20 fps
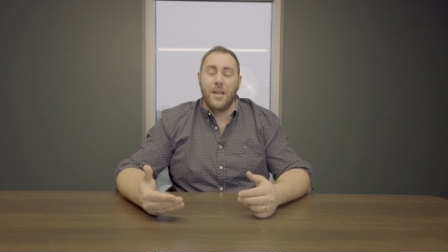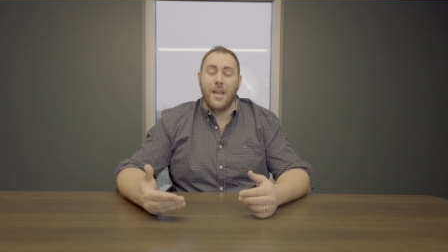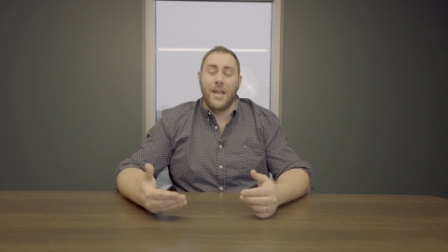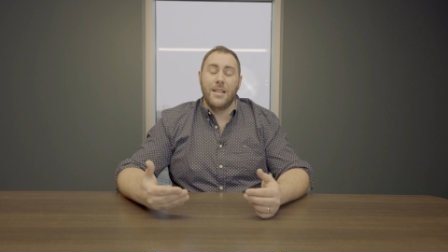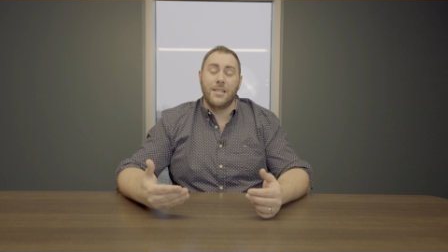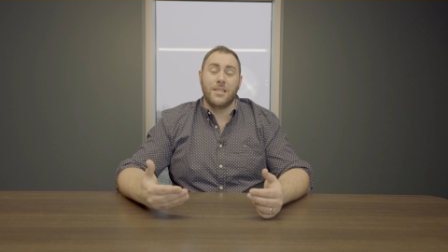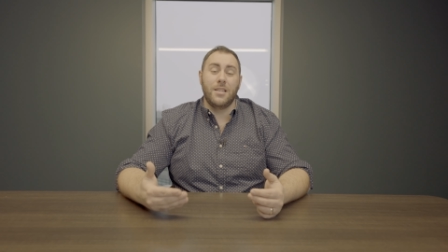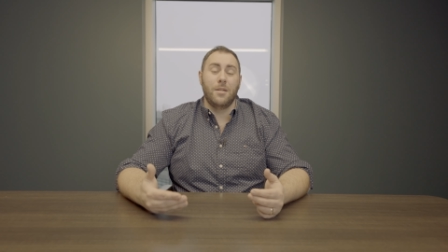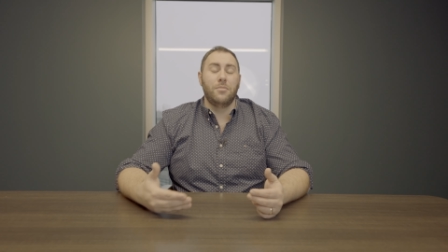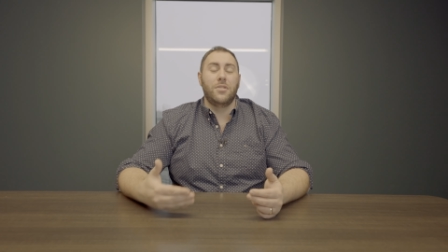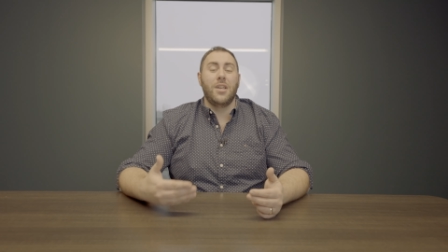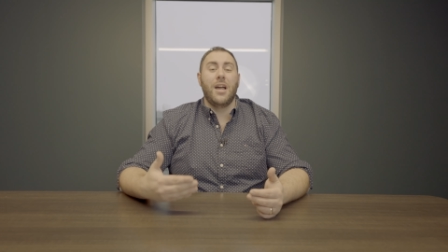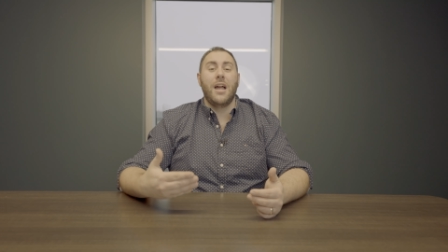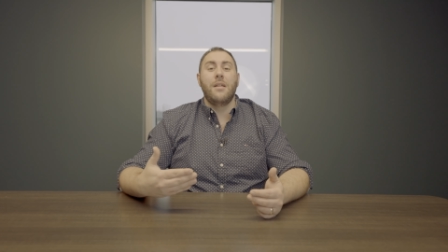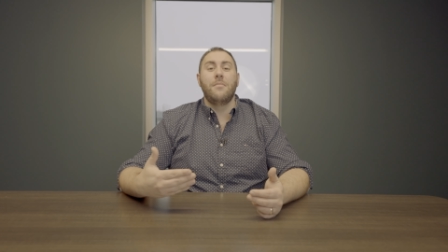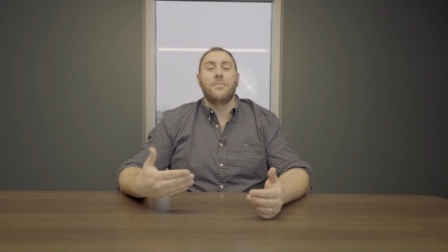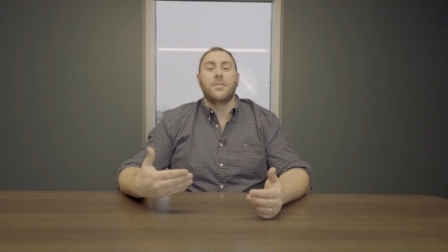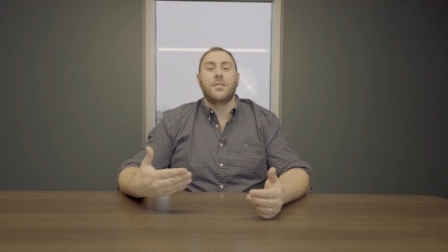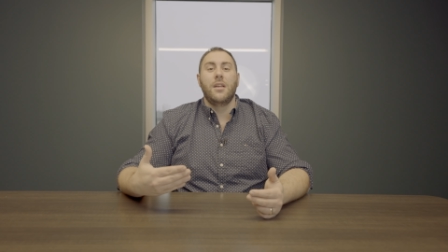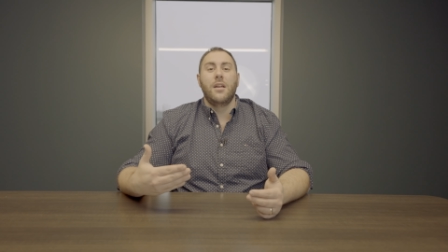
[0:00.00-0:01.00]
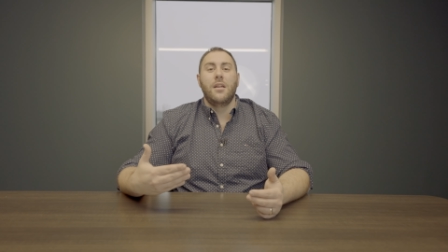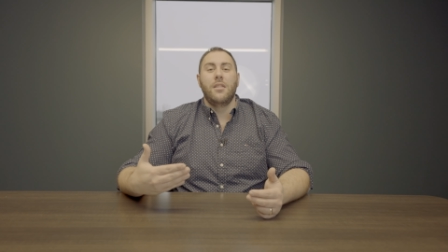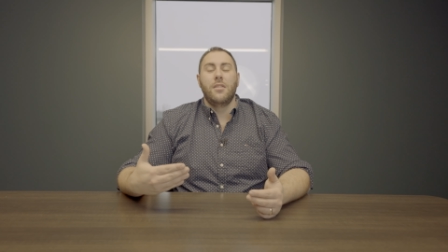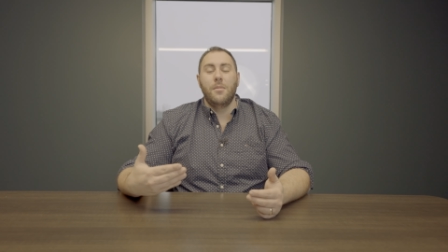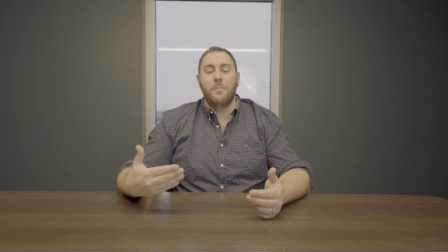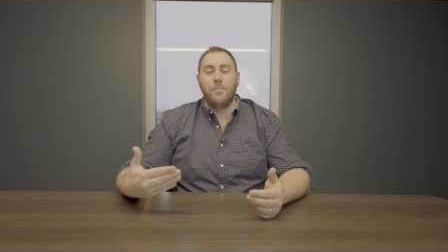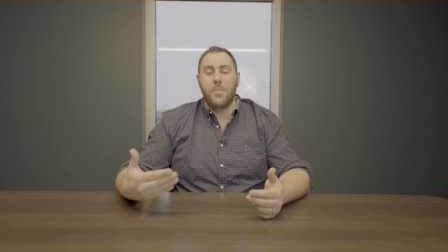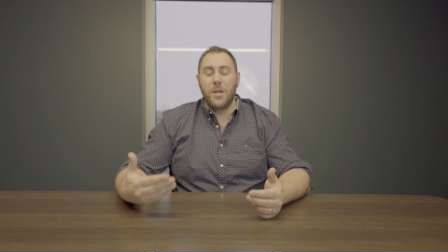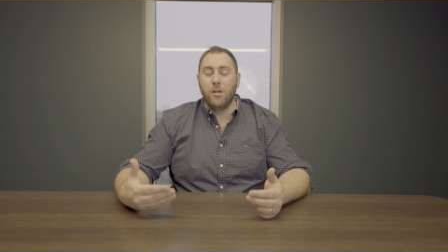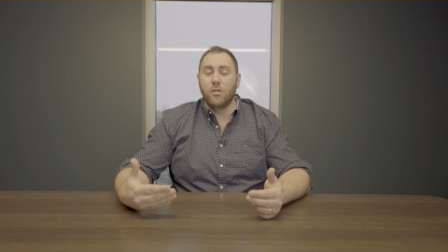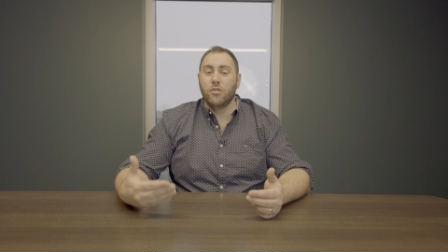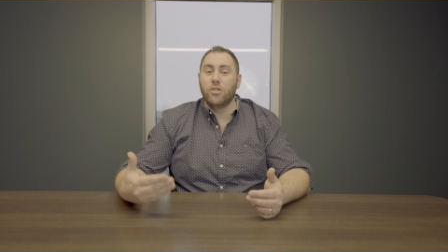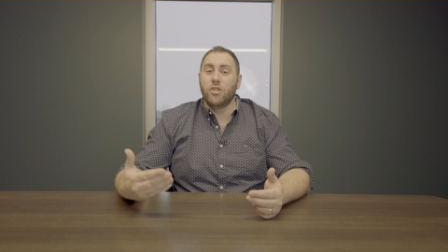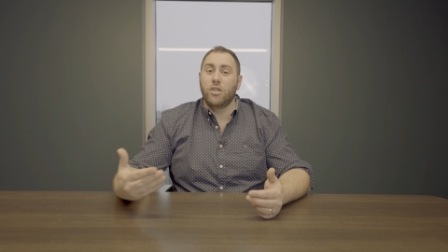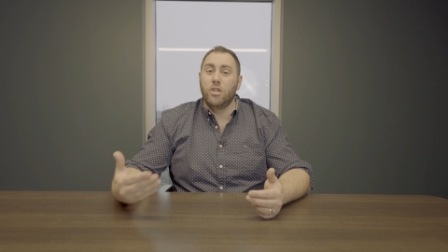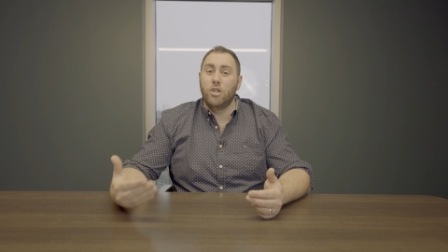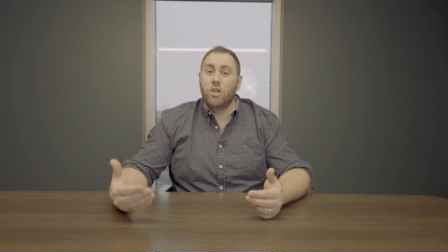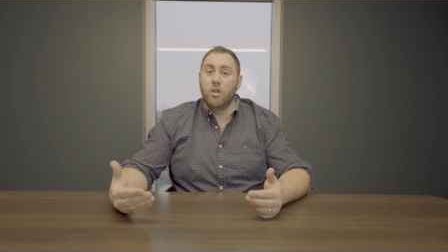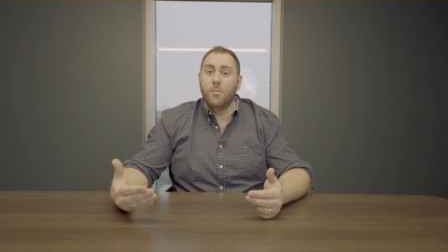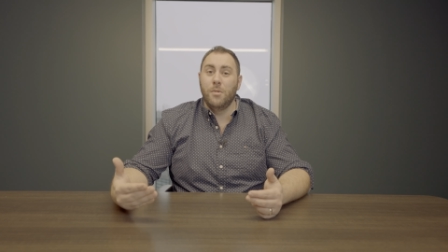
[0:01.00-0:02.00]
And sometimes the bills
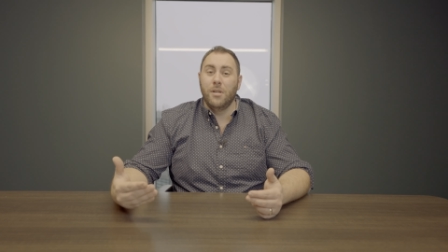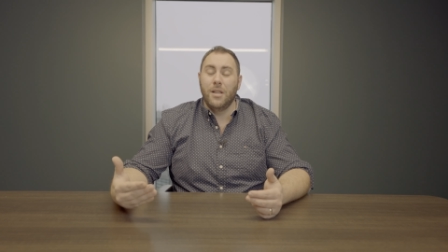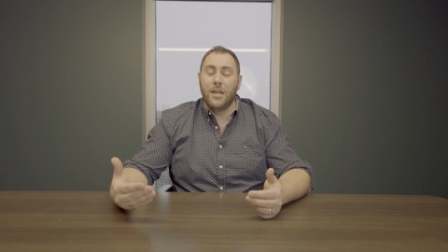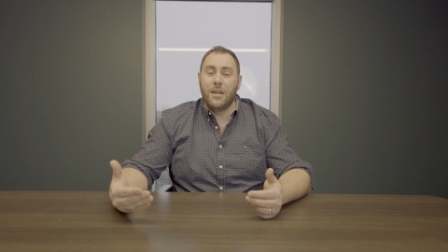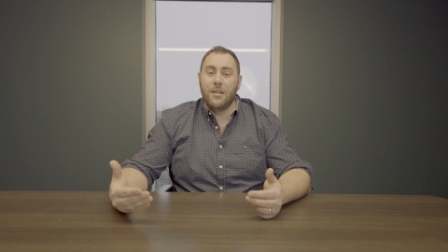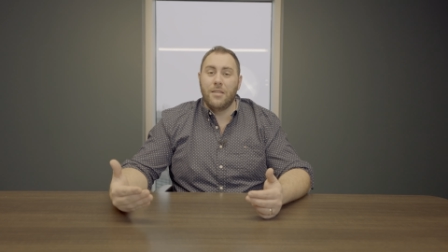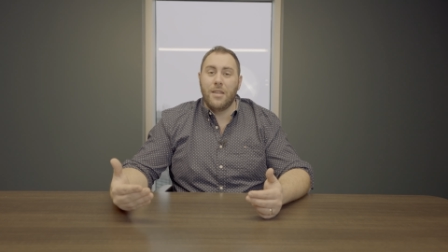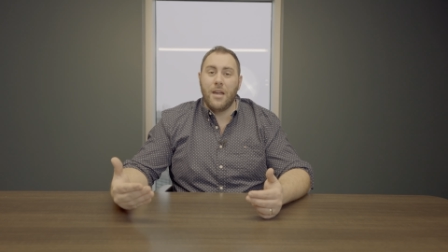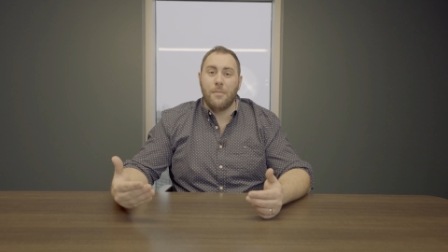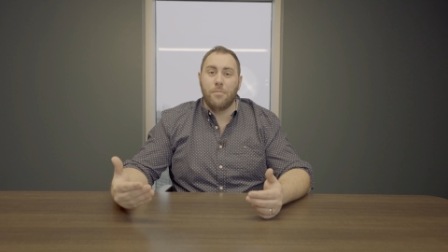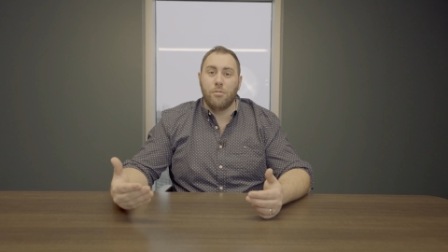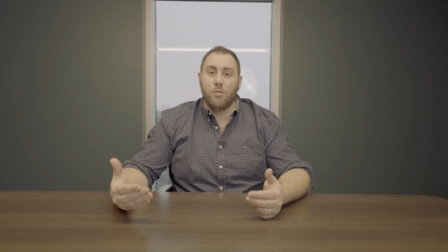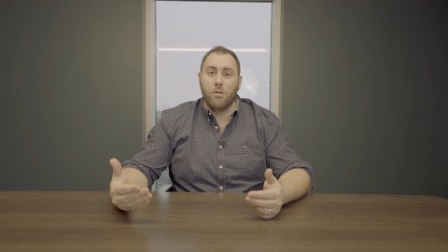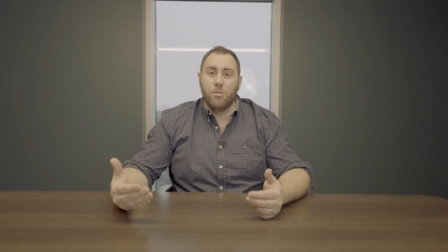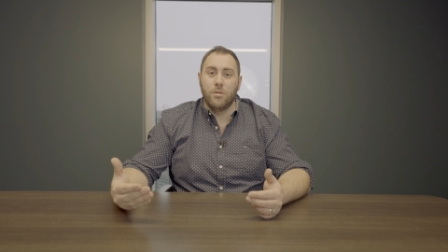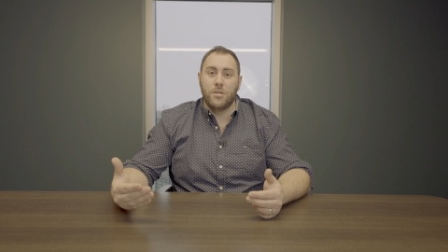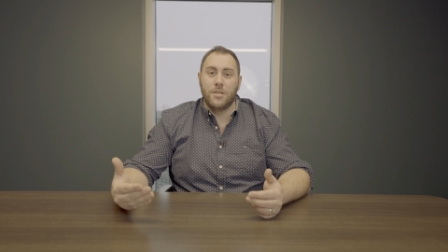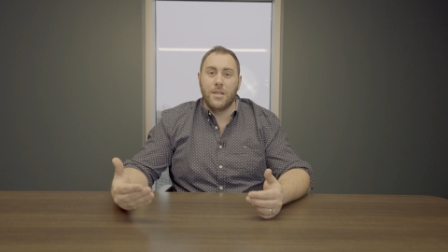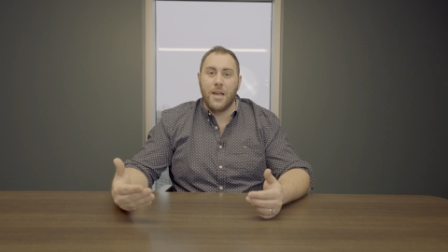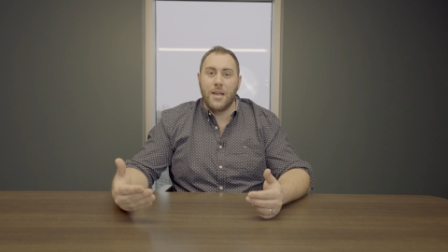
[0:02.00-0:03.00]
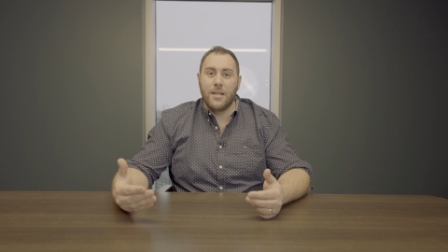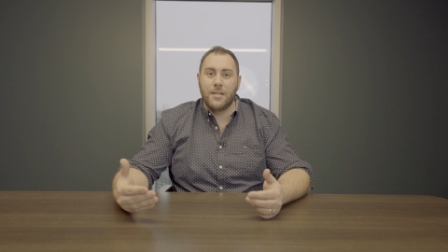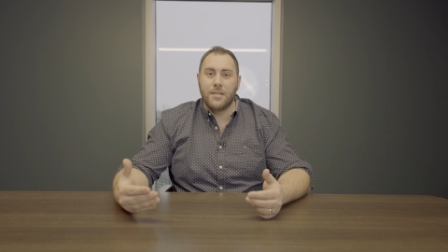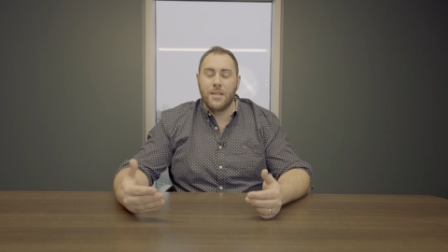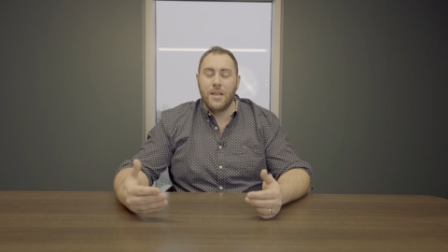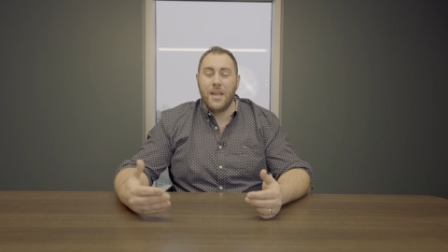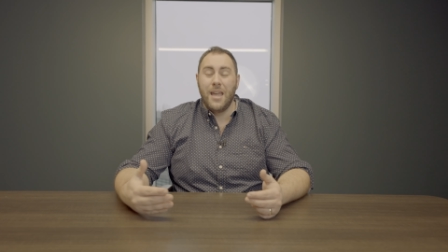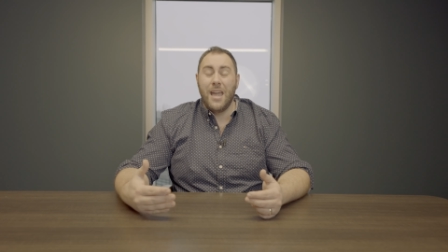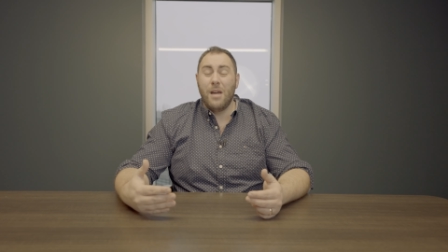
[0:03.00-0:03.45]
accumulate in that process,